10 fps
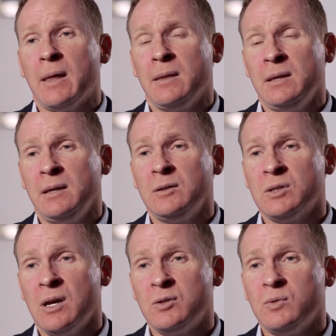The
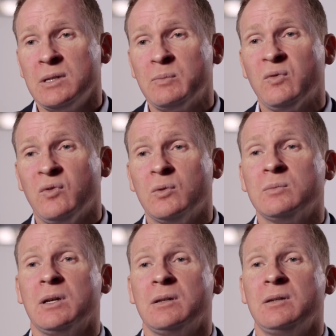surgery is
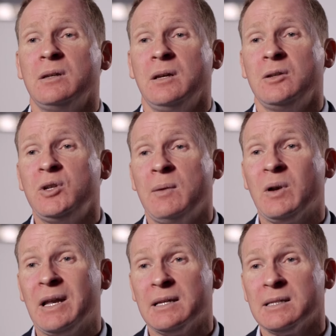performed under a
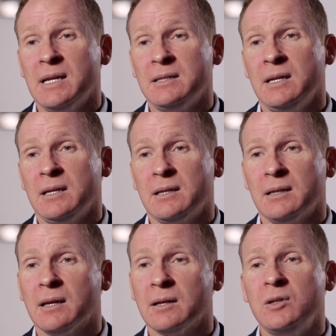general anaesthetic
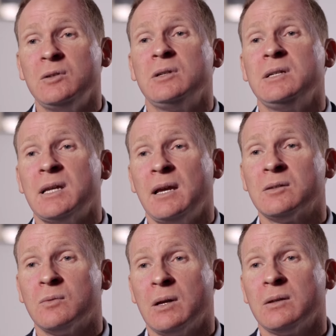and usually
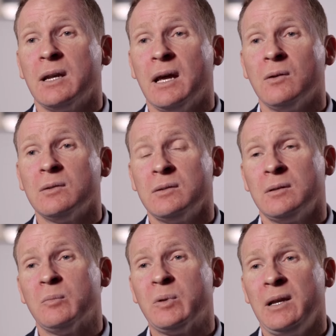takes around an hour to
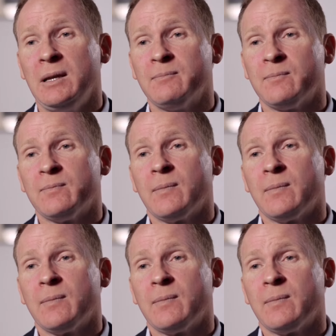complete.